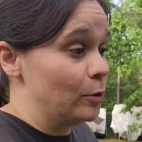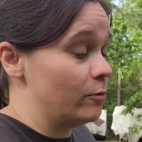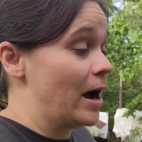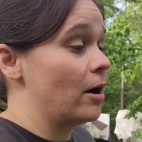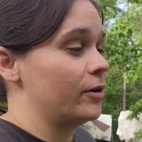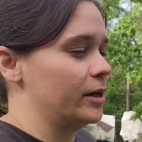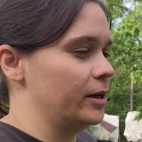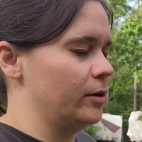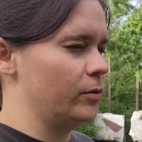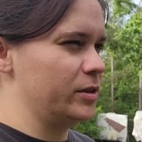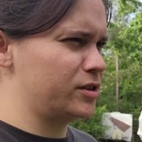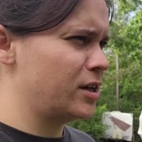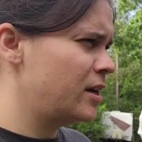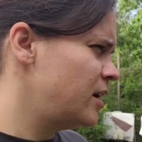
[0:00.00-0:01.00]
move out here
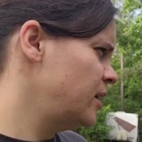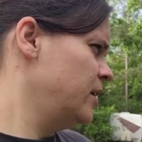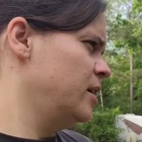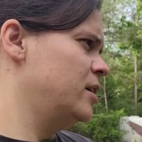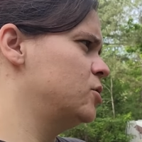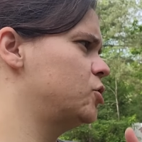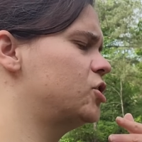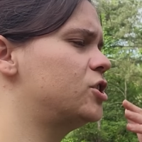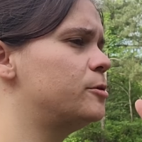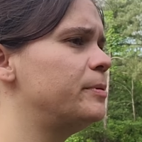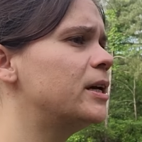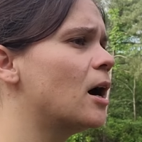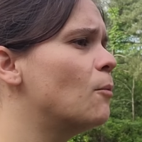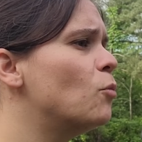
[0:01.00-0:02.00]
was just
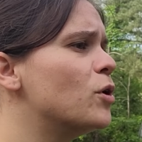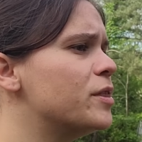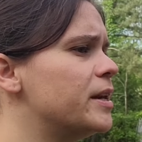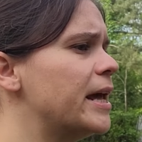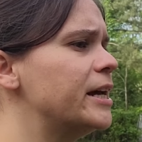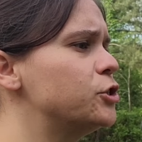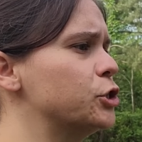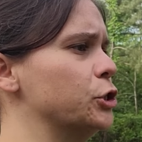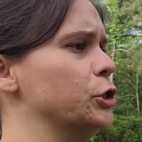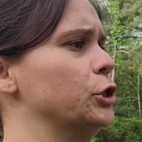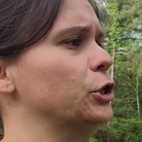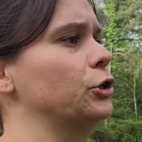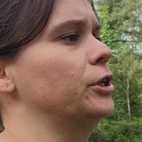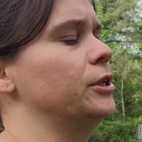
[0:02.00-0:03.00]
to become with
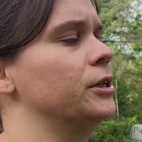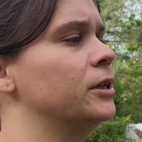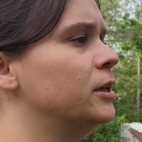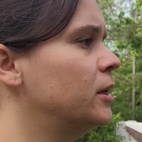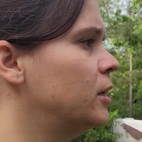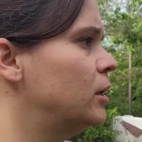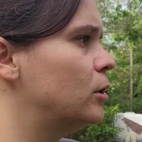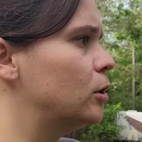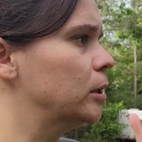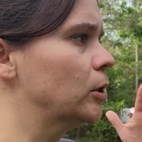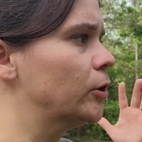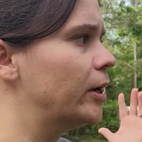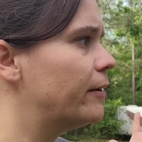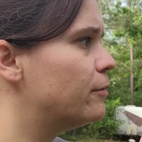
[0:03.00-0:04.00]
nature and
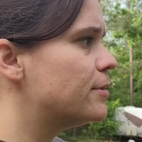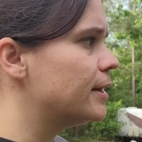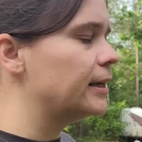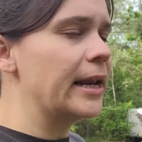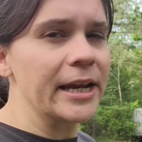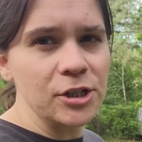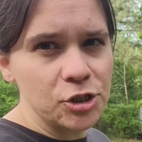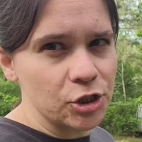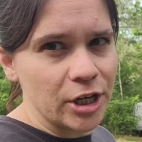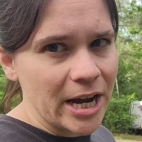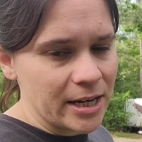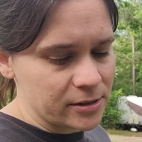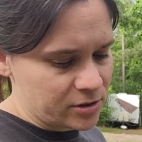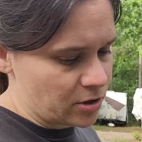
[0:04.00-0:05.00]
learn everything
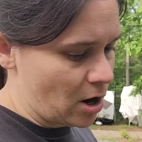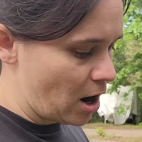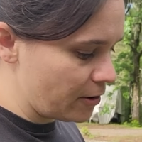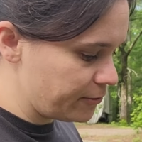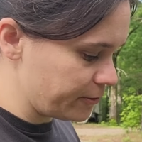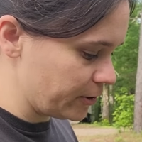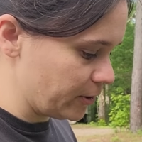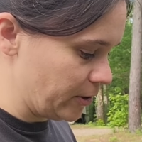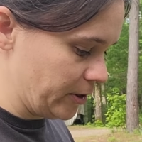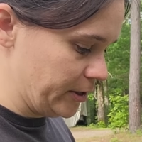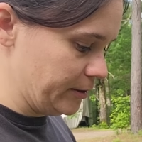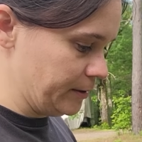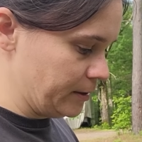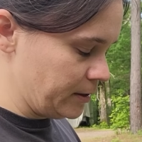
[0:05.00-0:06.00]
nature has to offer
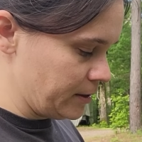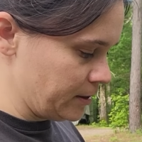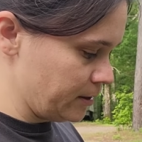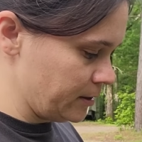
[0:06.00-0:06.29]
and